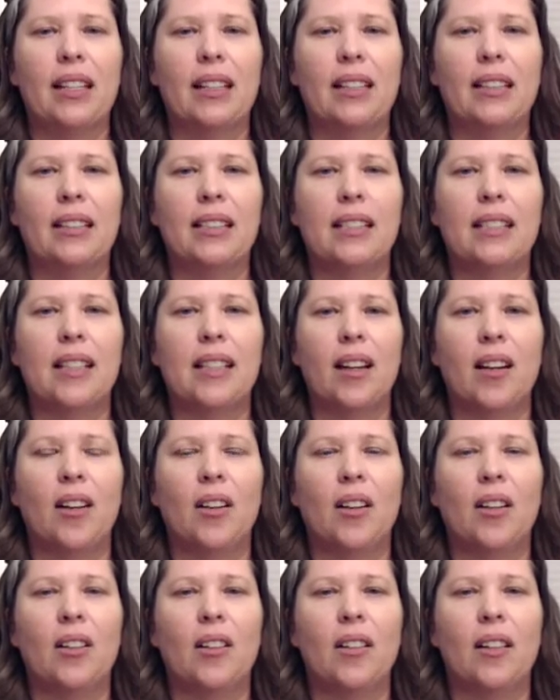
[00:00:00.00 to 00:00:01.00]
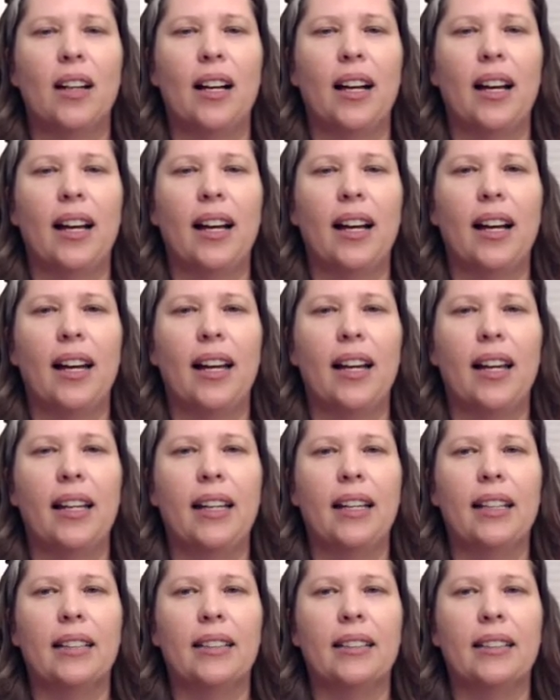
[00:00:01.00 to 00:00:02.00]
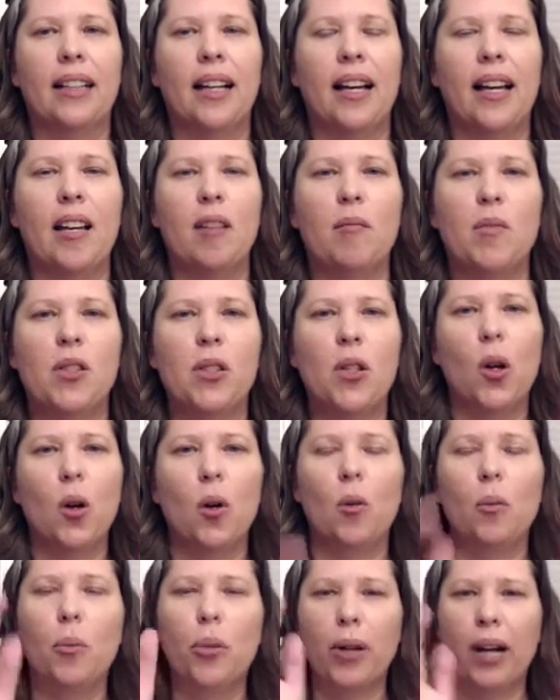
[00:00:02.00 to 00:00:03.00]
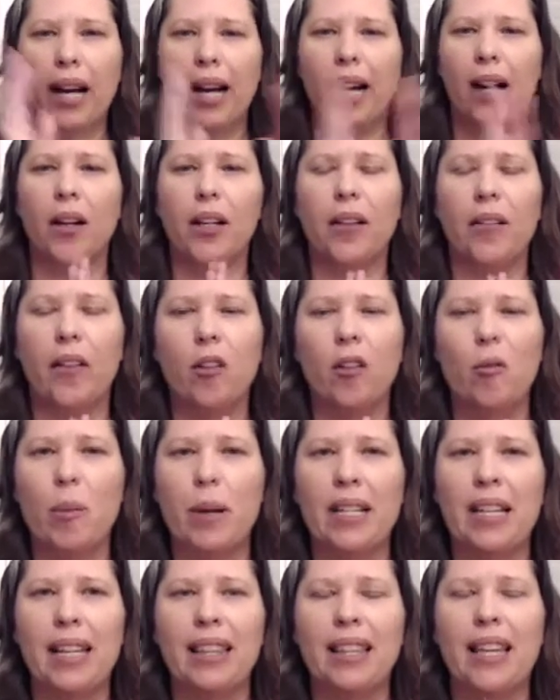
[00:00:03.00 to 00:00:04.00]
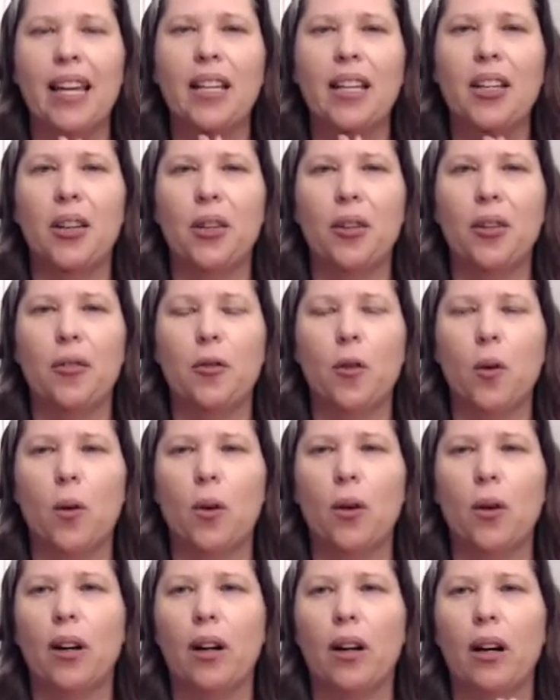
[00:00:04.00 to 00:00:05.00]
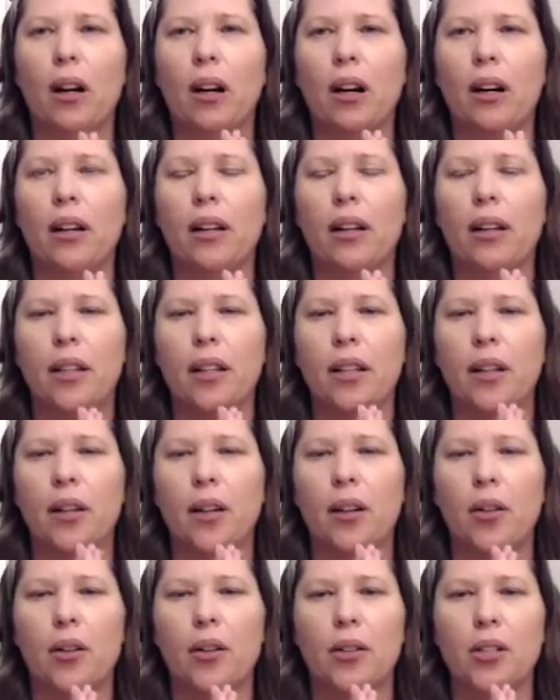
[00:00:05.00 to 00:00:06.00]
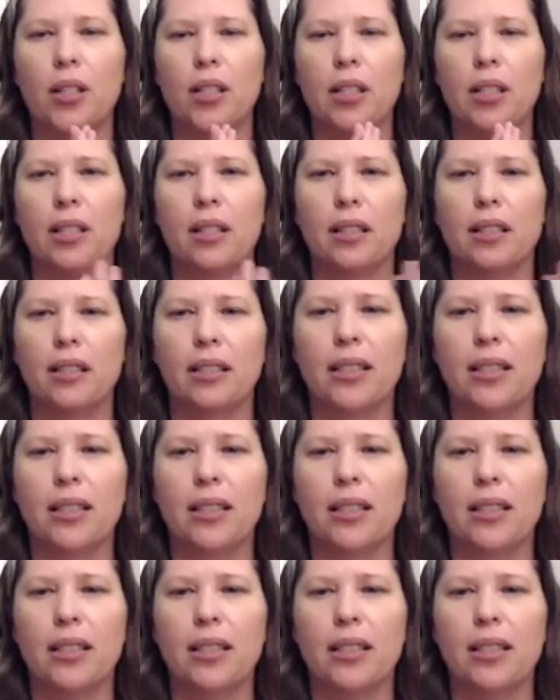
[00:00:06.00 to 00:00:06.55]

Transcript: So I am so proud of everybody. Thank you for, just